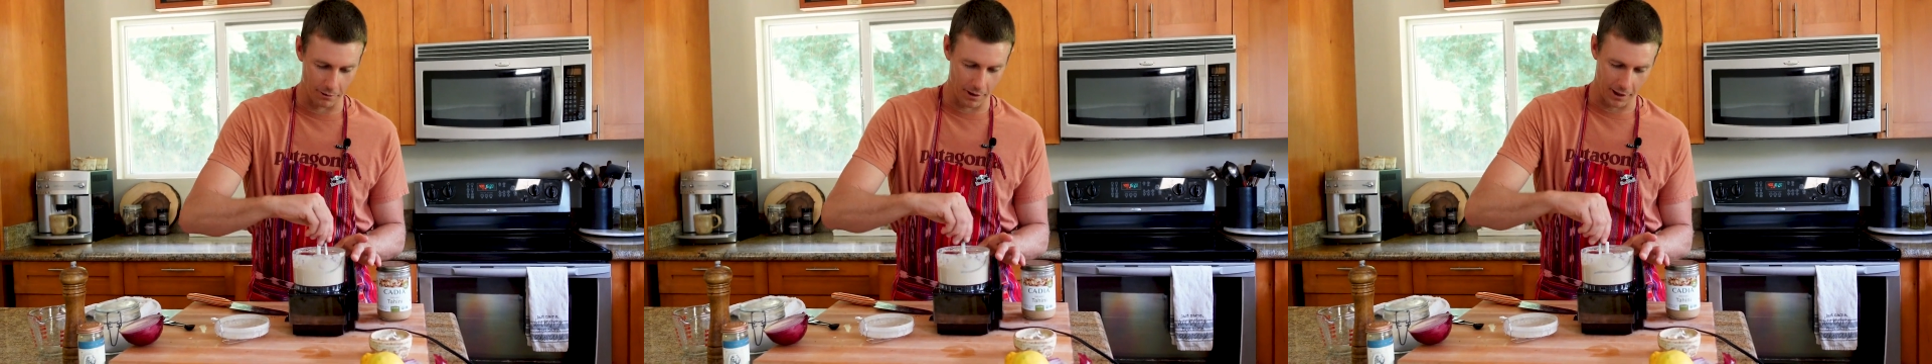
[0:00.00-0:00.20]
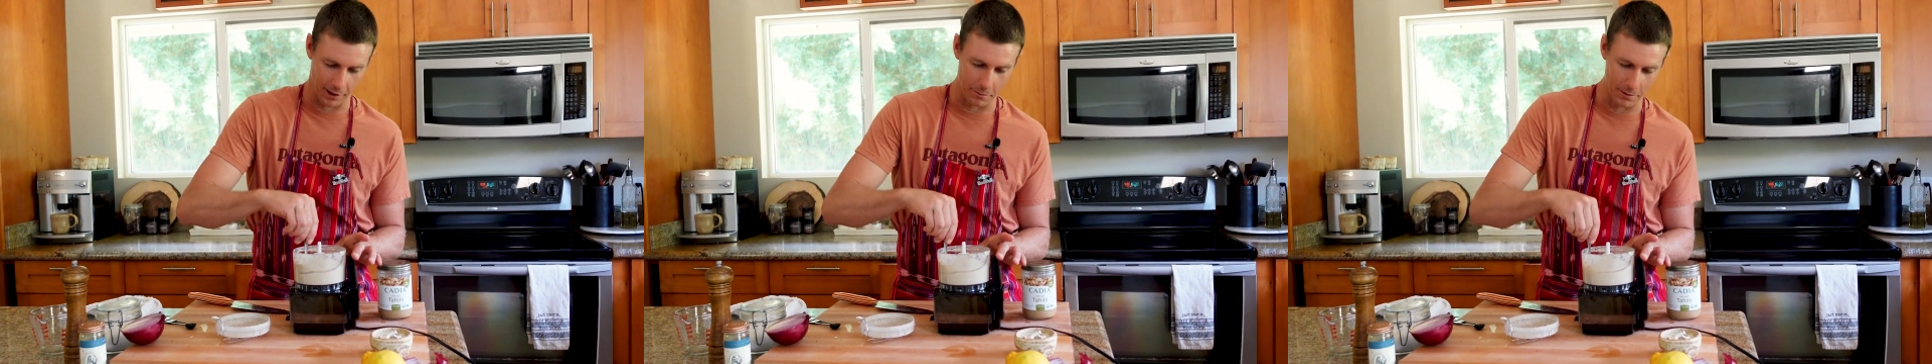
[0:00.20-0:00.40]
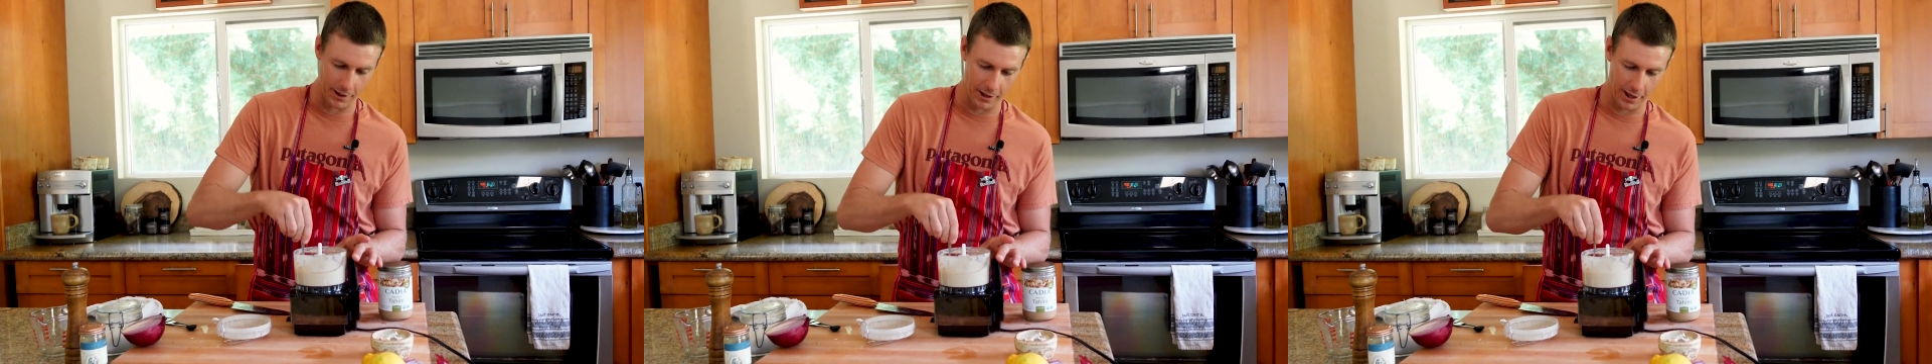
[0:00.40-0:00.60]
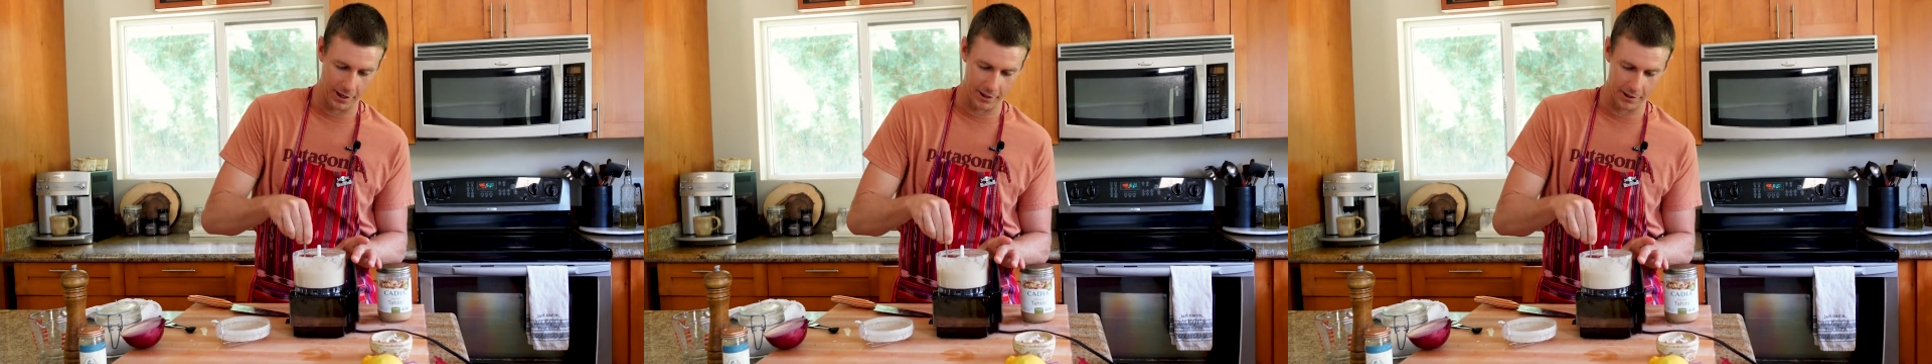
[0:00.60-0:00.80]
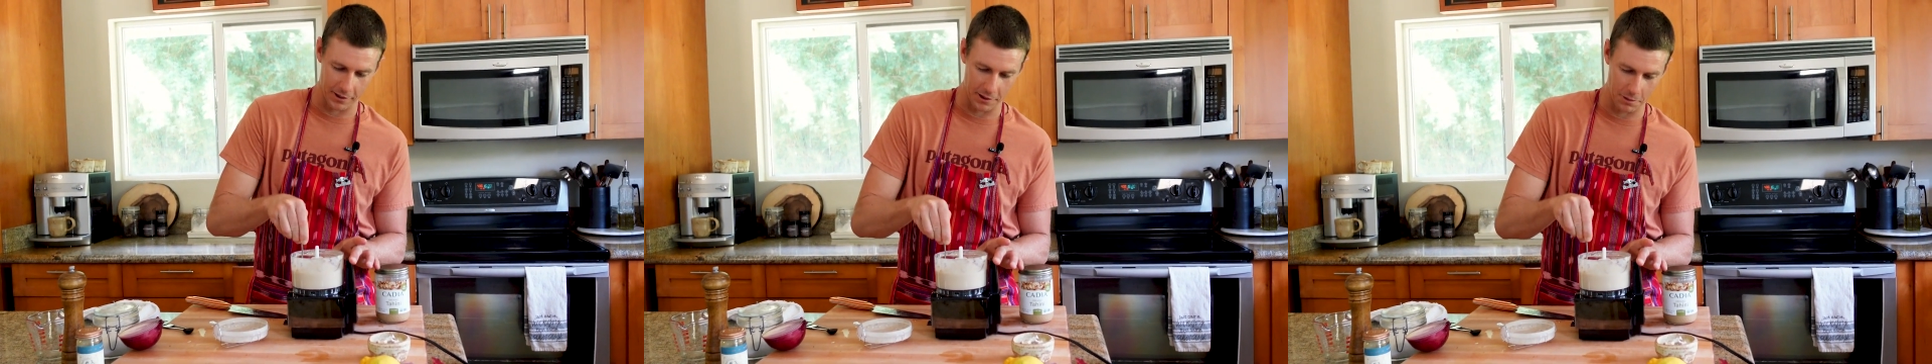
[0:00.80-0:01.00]

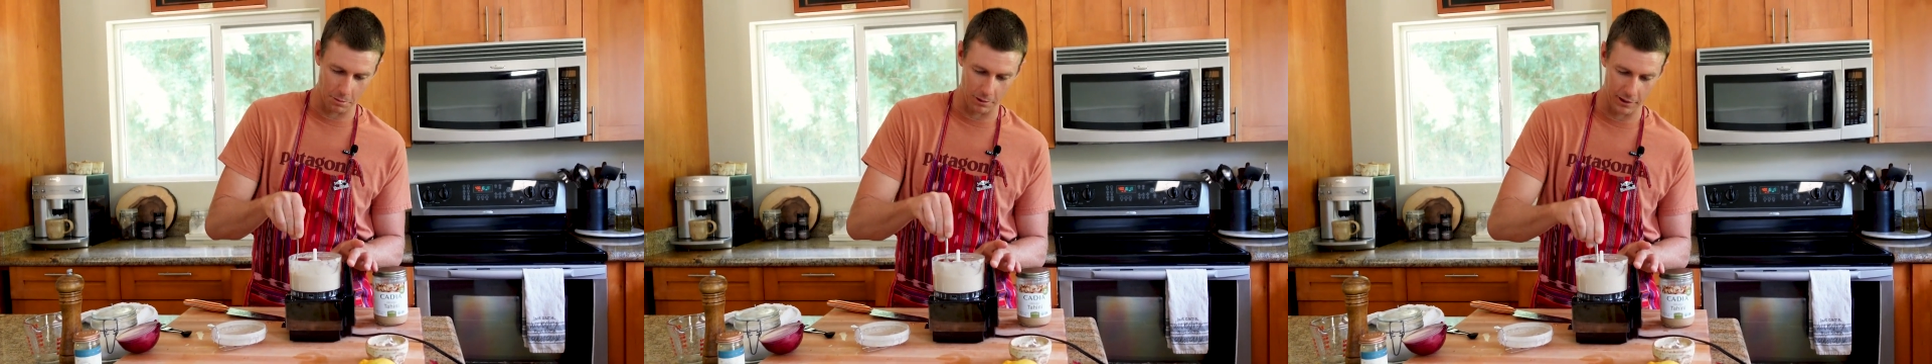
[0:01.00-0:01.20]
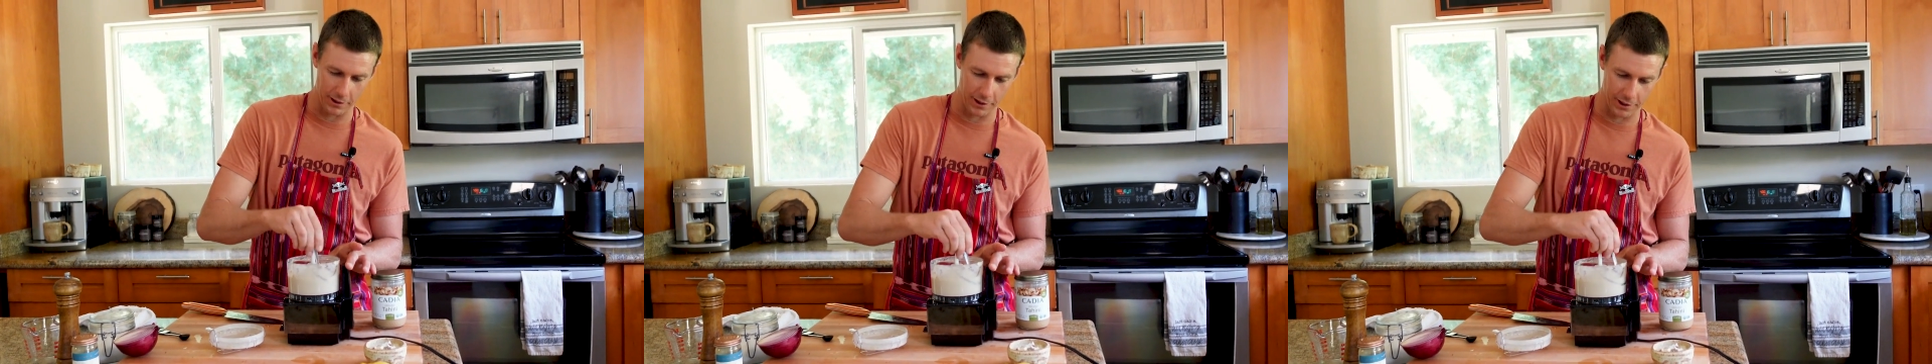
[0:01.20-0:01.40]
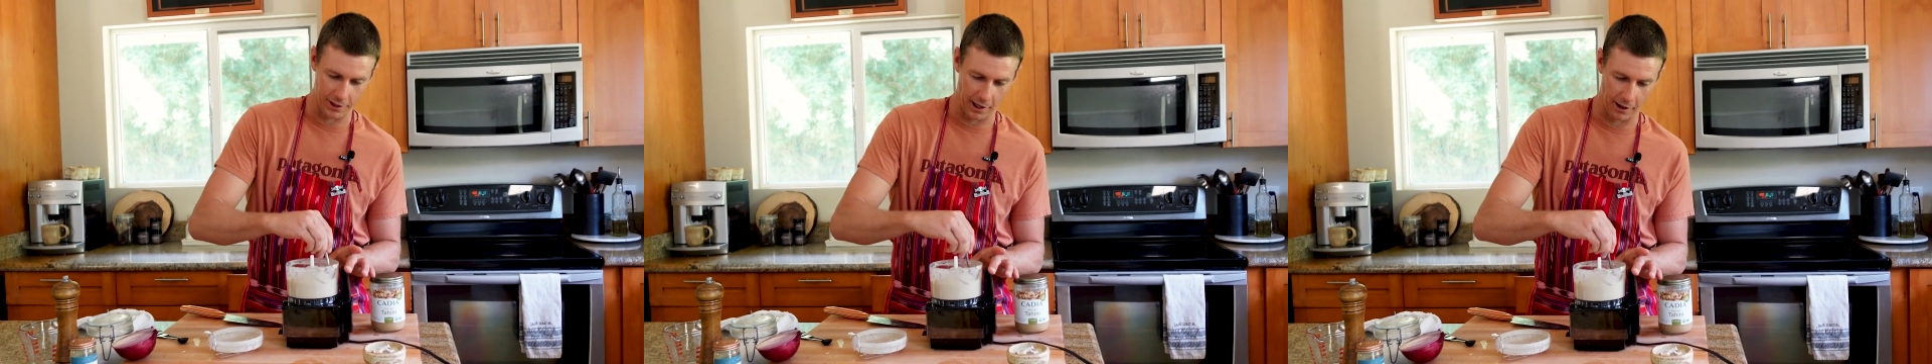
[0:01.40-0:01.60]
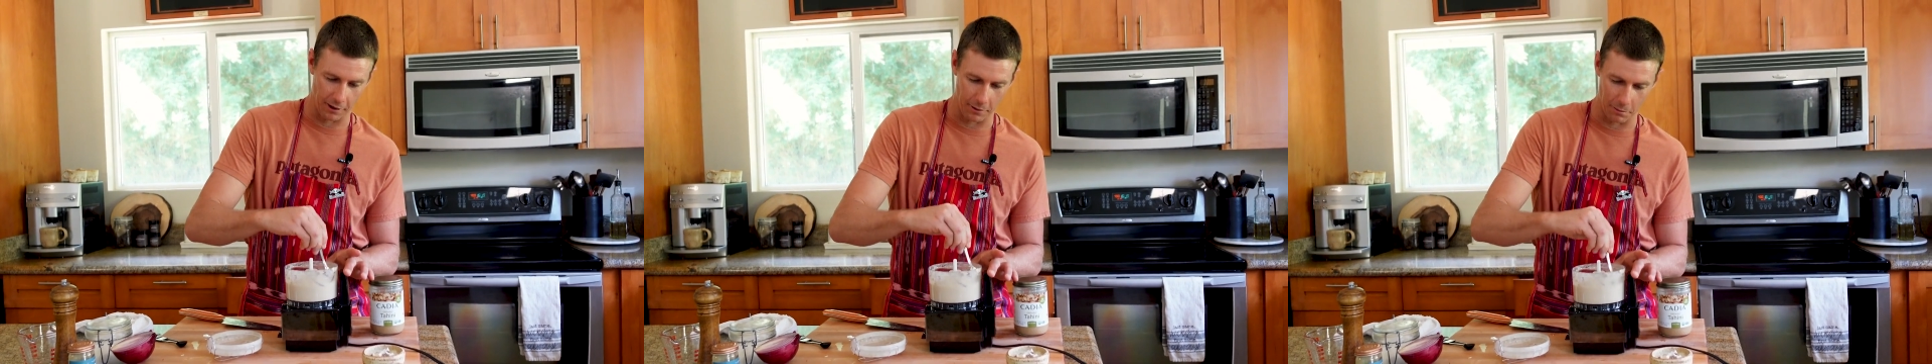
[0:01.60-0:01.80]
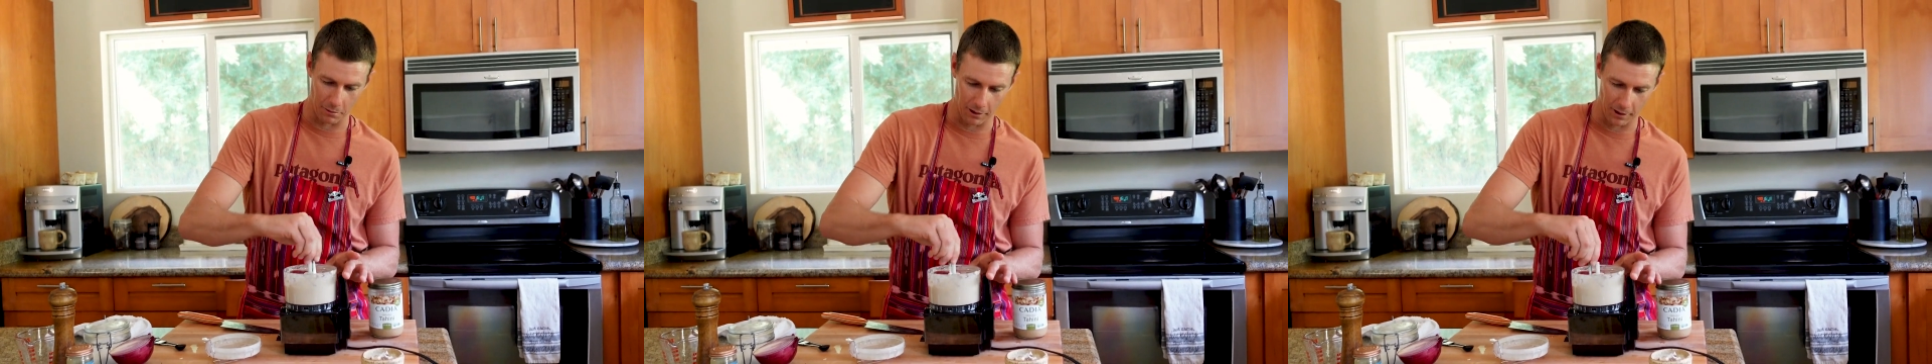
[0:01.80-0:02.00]
recommendations, please share them